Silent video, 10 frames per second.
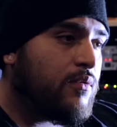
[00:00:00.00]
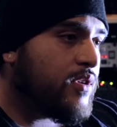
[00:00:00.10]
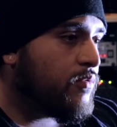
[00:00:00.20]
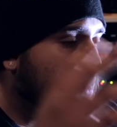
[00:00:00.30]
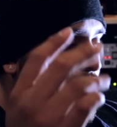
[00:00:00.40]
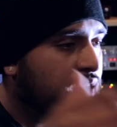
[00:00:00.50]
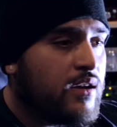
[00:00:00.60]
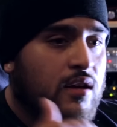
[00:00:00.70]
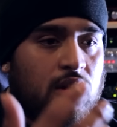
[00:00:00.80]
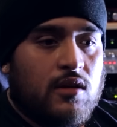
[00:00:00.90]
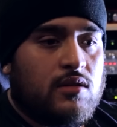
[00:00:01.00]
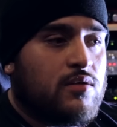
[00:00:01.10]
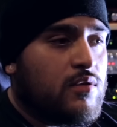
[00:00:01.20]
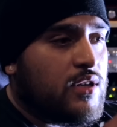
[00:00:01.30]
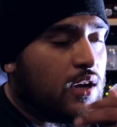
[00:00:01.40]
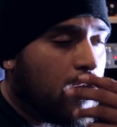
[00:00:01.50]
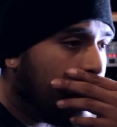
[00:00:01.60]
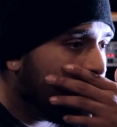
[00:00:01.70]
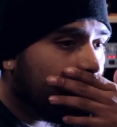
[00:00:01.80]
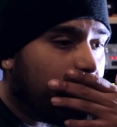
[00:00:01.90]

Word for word: Where you at? What's going on?